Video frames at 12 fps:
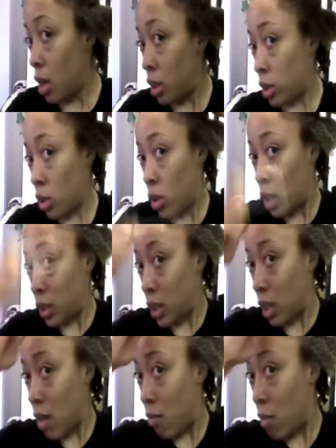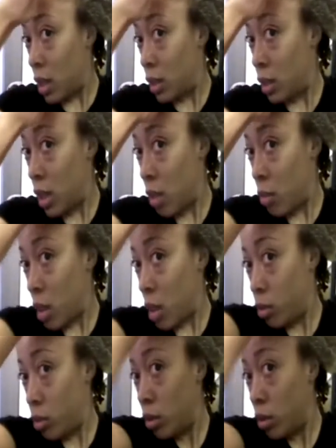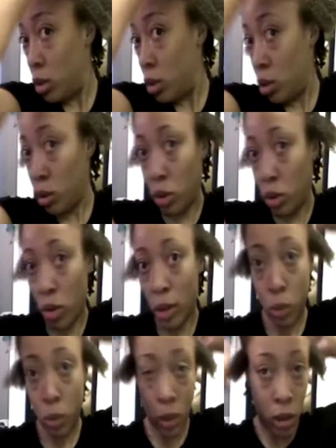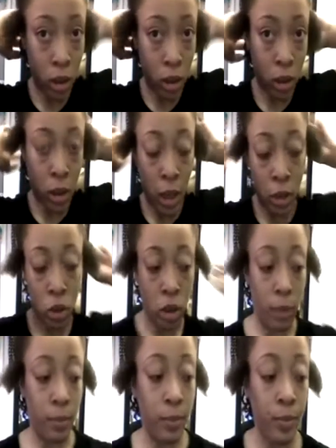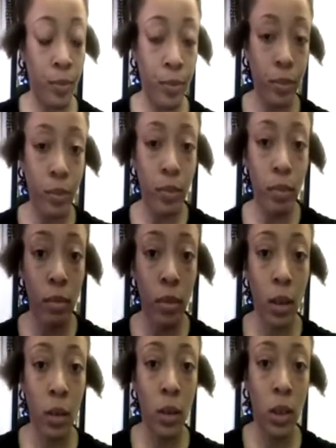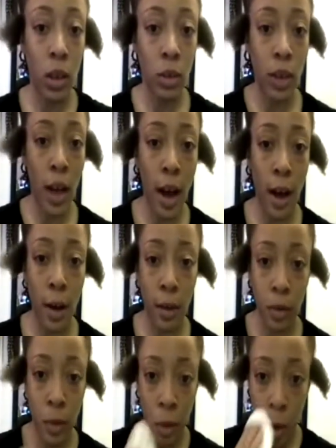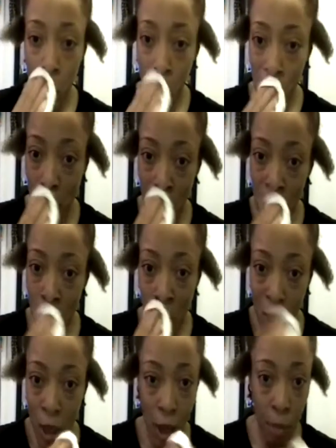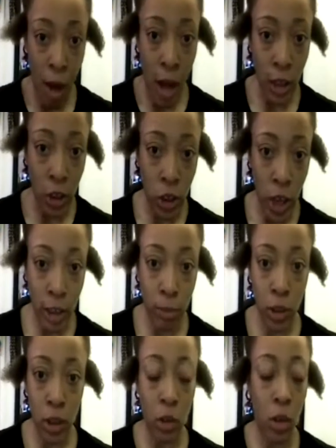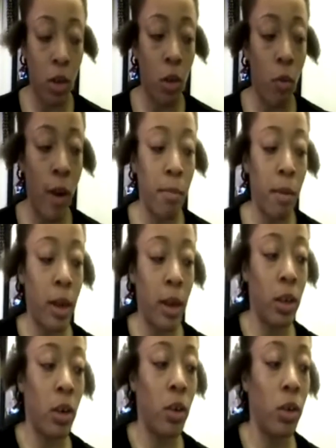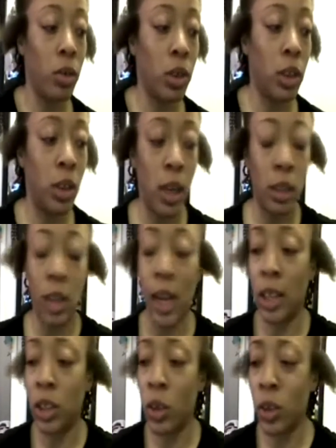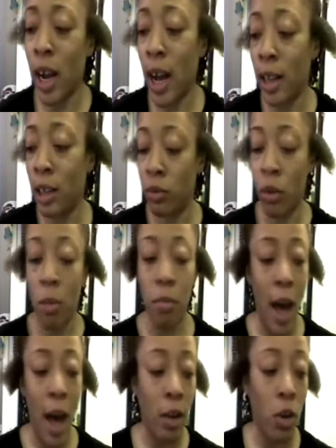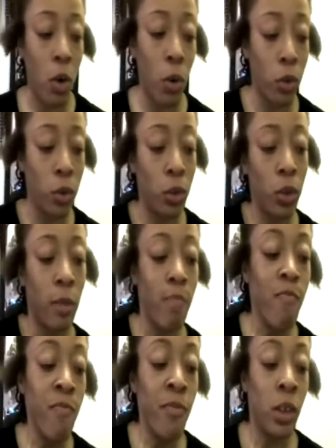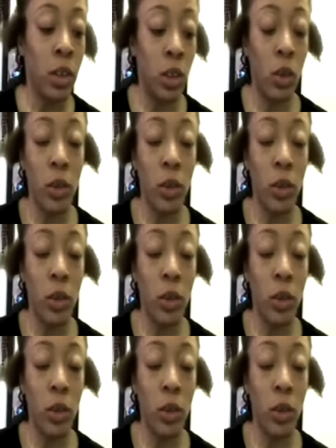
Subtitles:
so it doesn't get mixed in when I'm doing the two-strand twist to this section. So now, I apologize, I'm just wiping my nose. Like I told you, I got this real bad cold. So